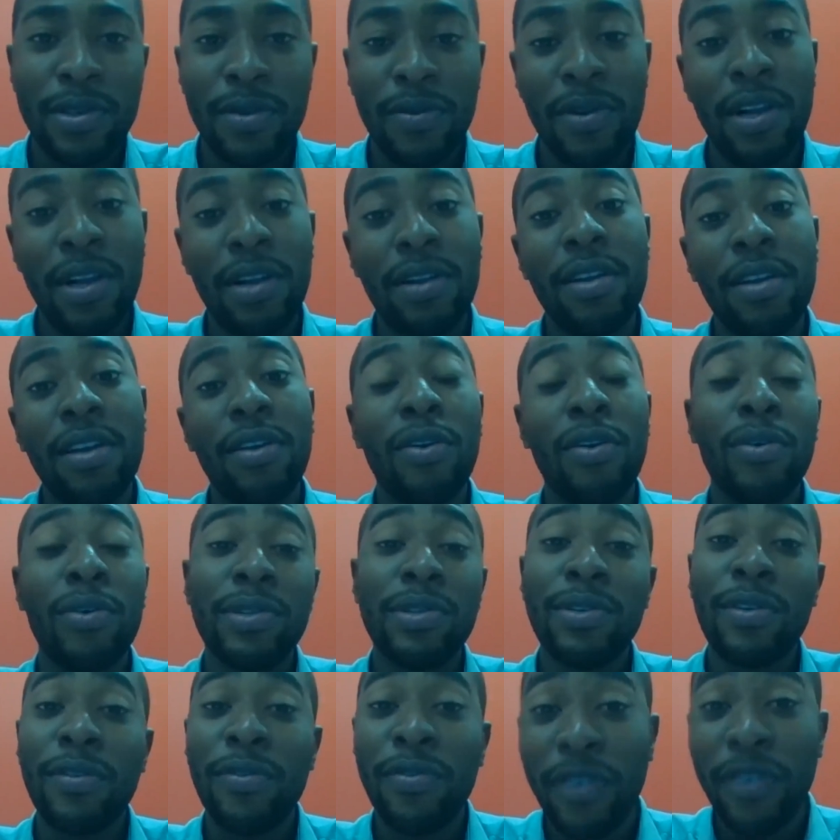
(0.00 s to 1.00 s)
You will
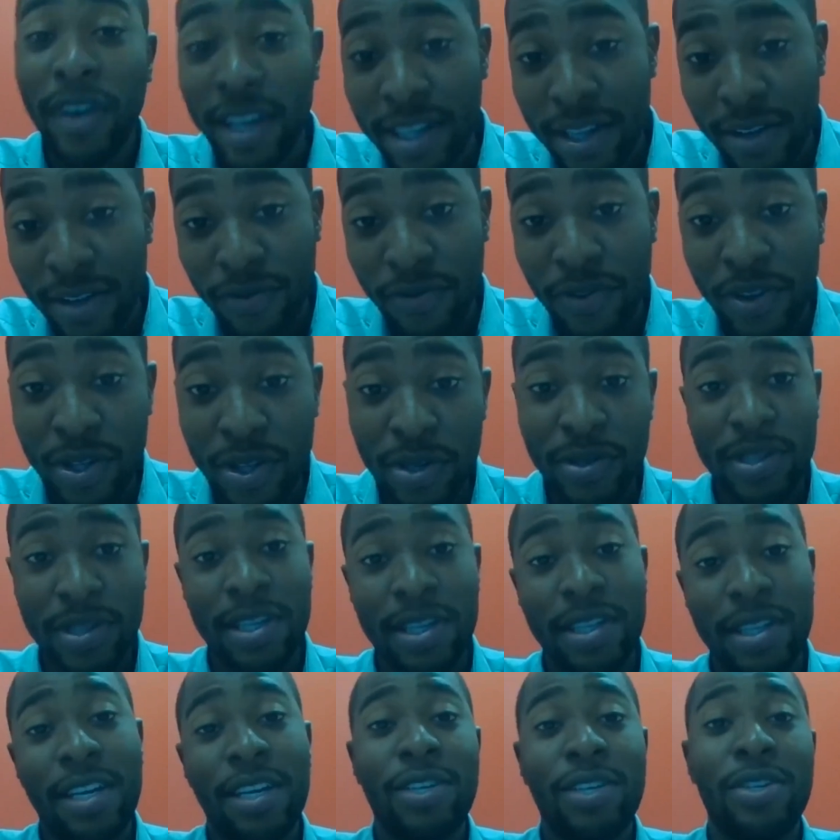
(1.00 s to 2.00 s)
also find the videos
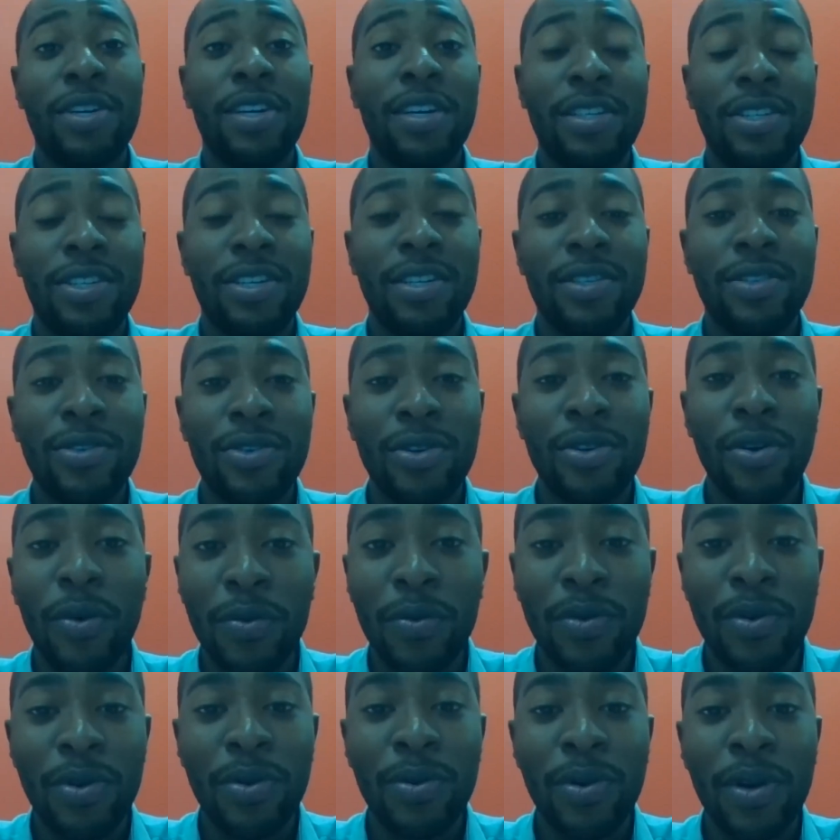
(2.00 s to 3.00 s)
that I sh just
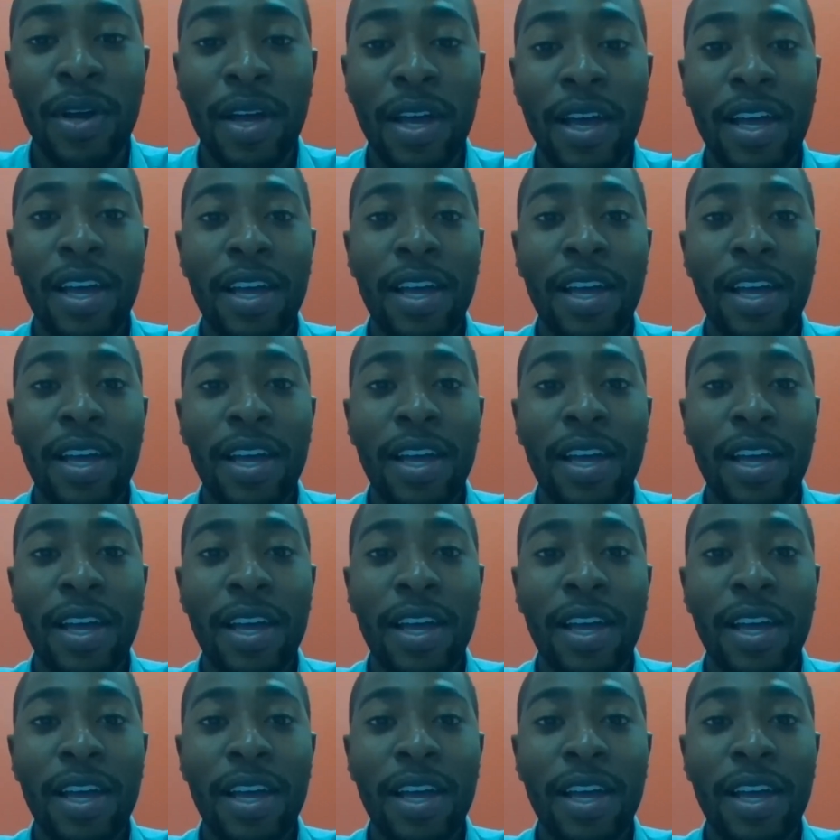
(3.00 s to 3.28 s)
showed you.